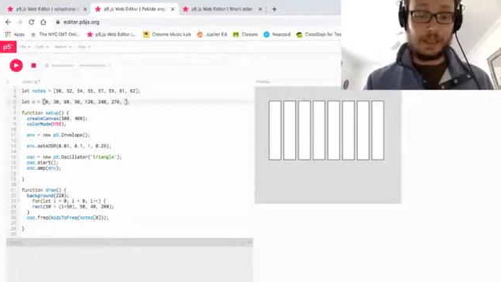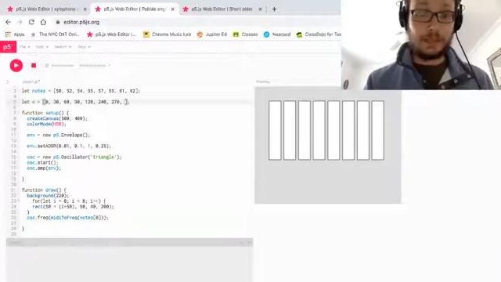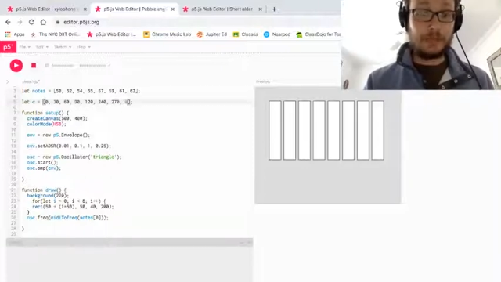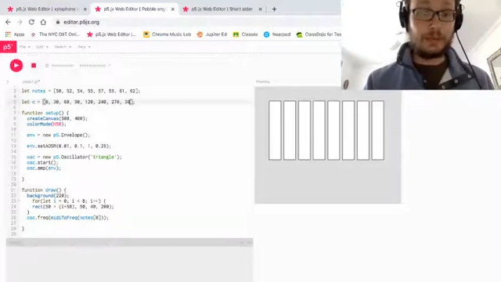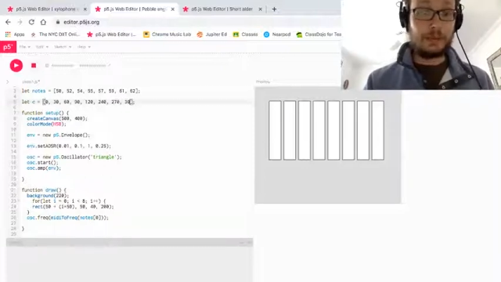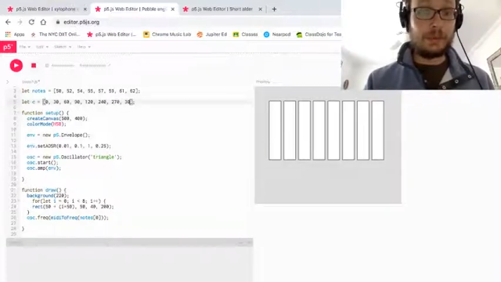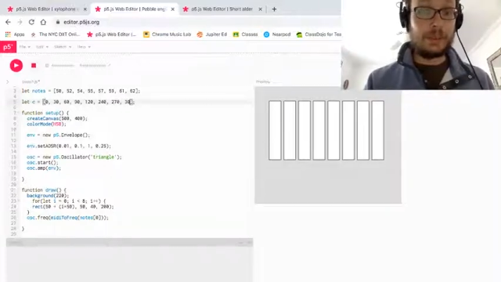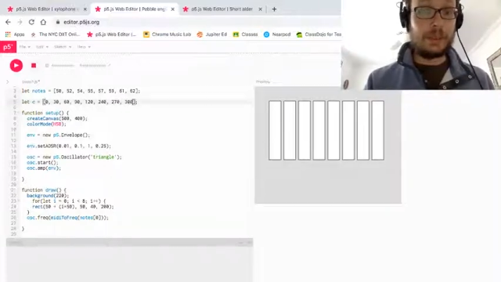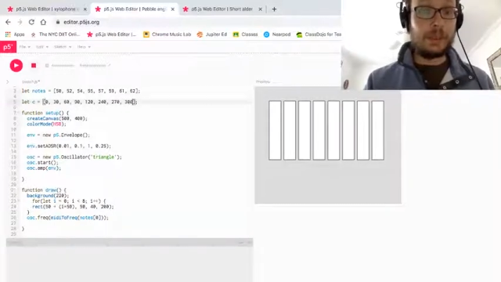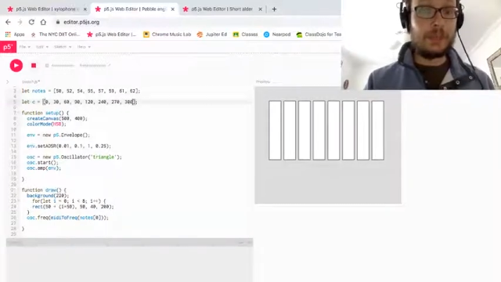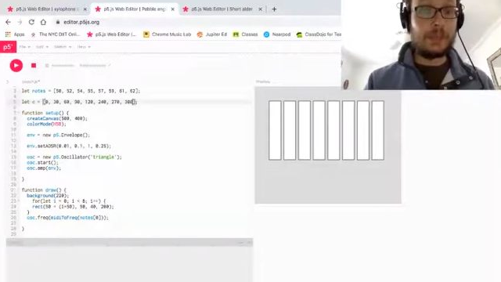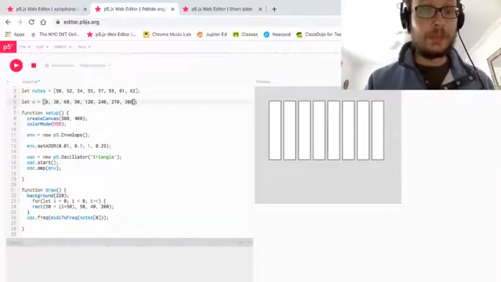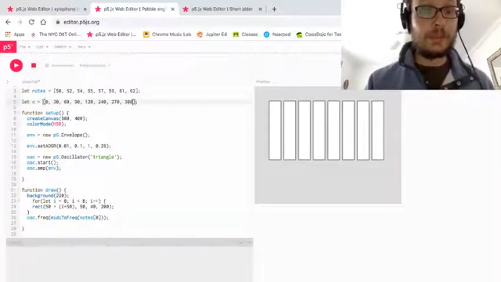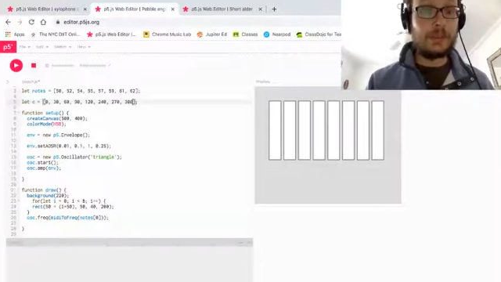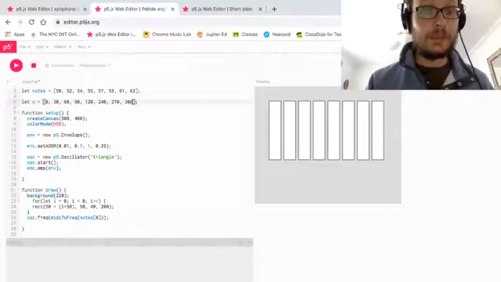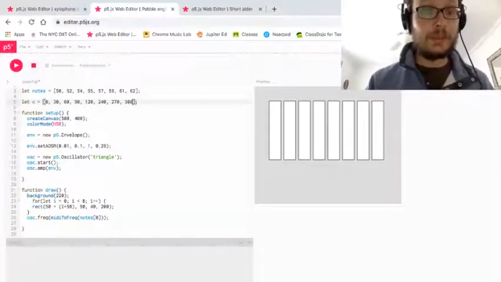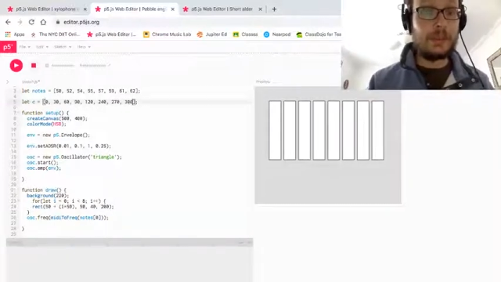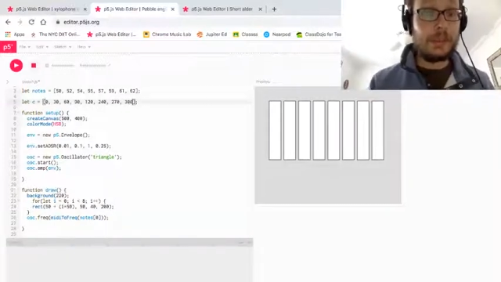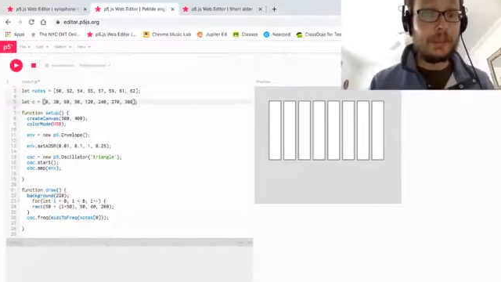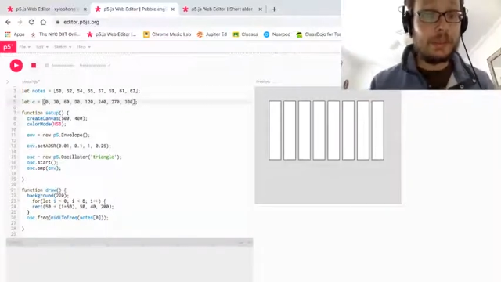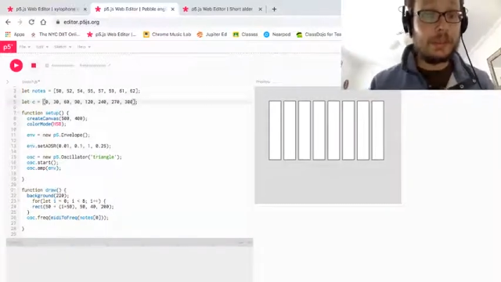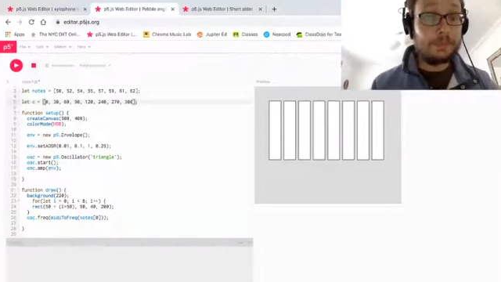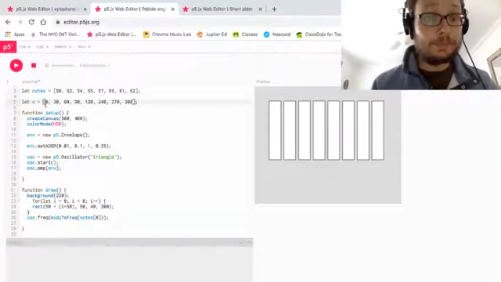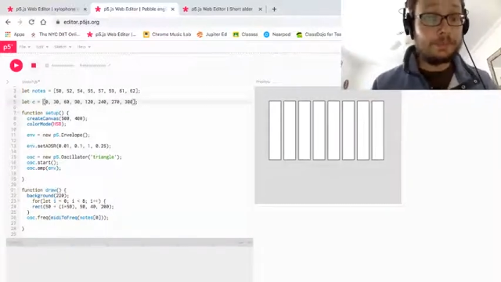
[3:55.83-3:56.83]

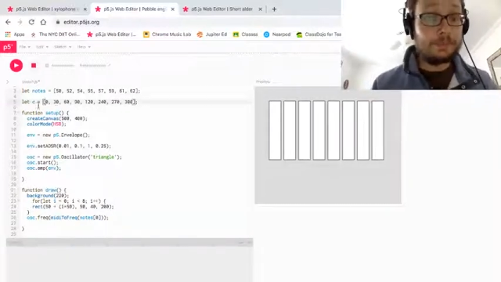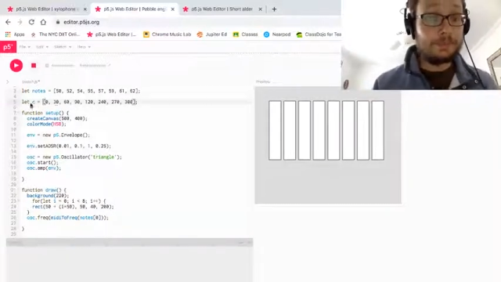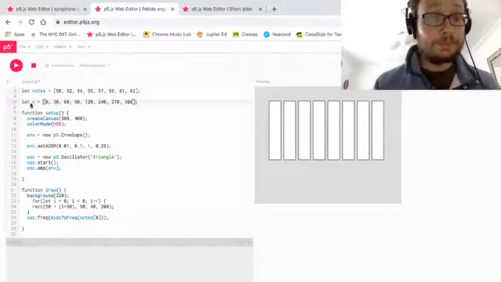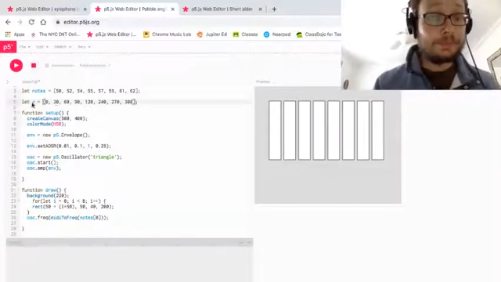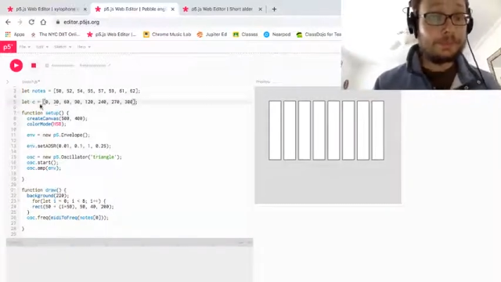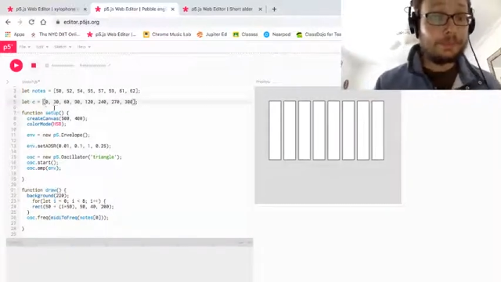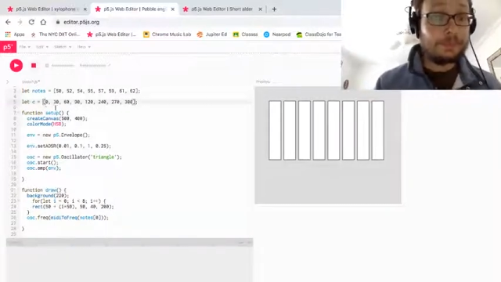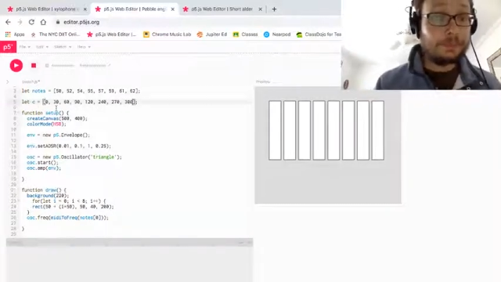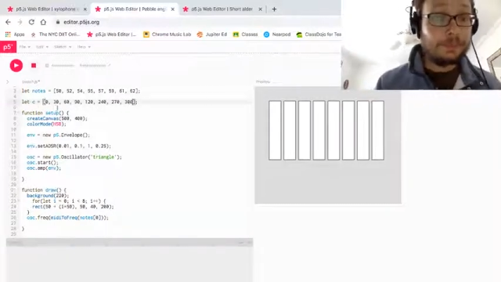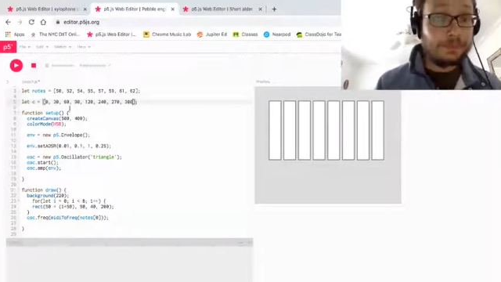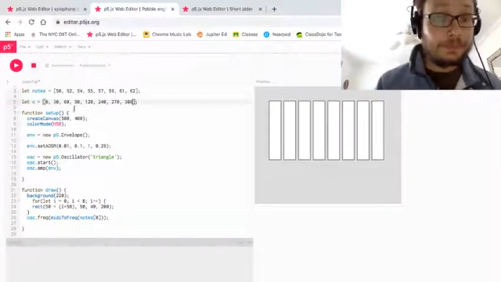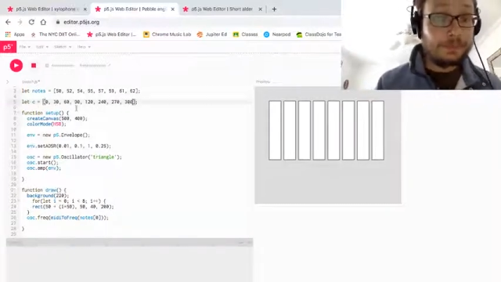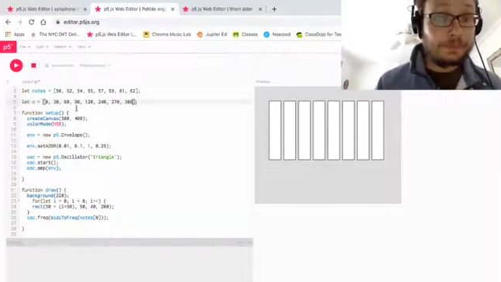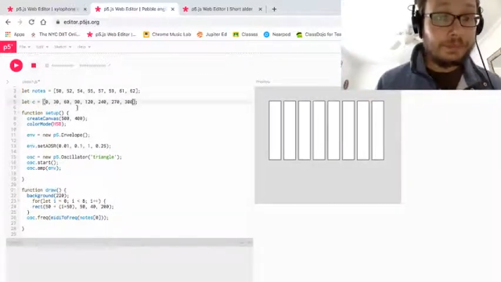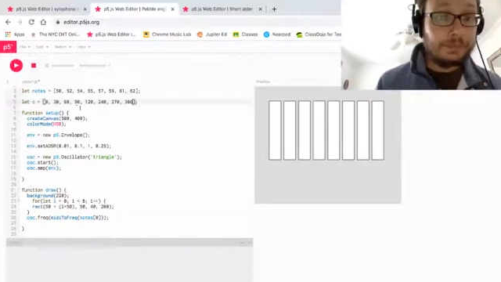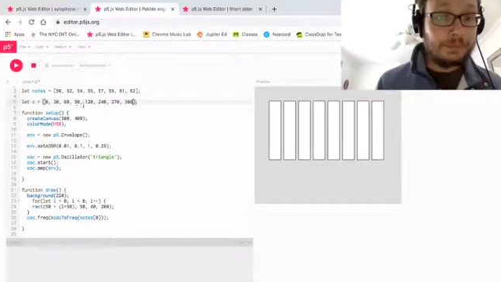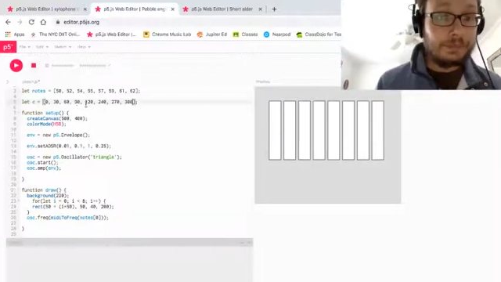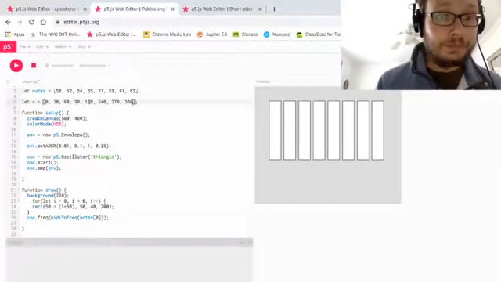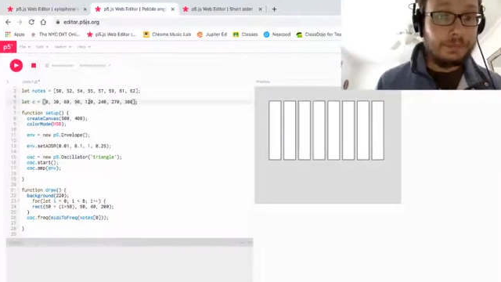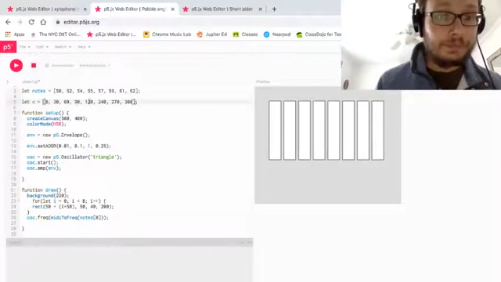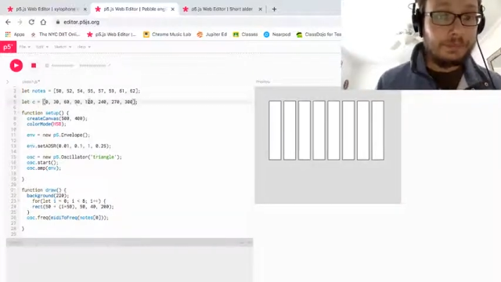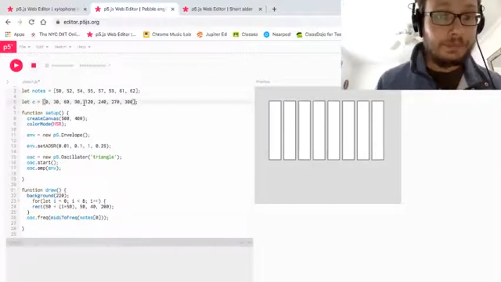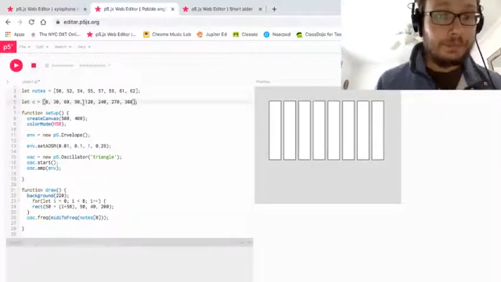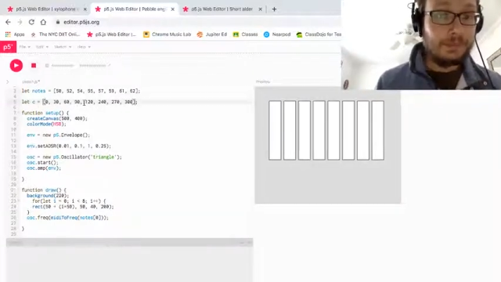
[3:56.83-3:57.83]
300.
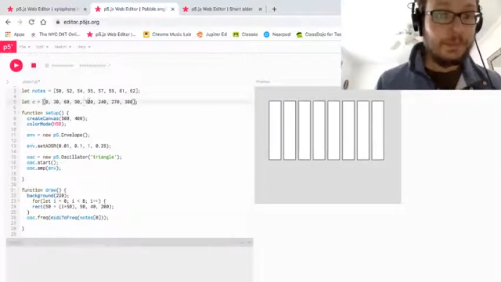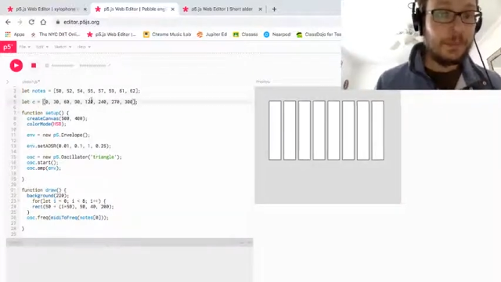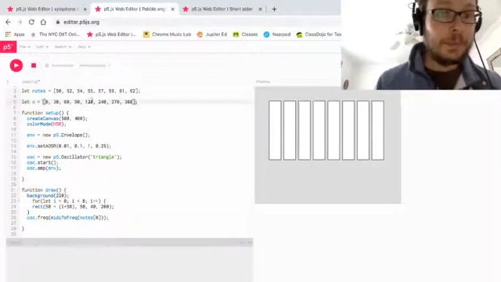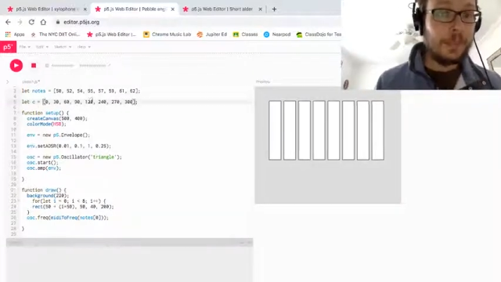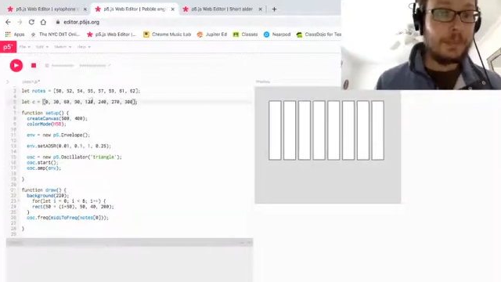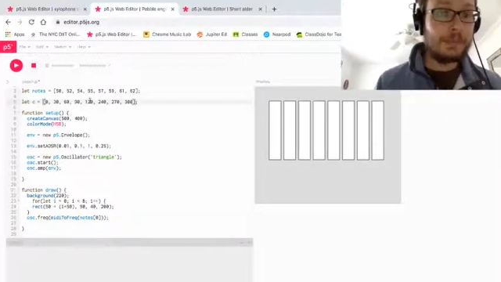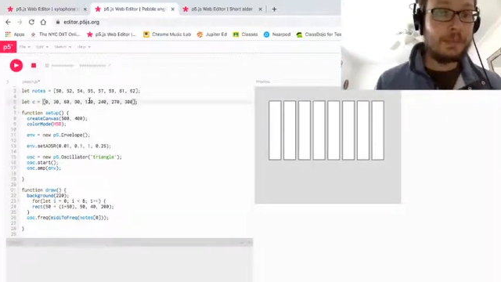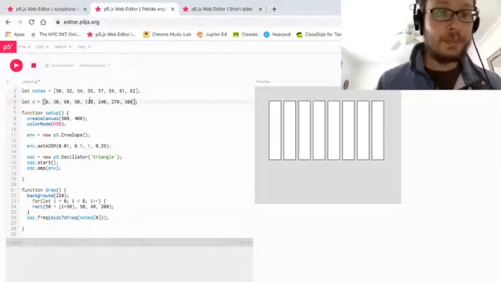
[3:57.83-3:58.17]
I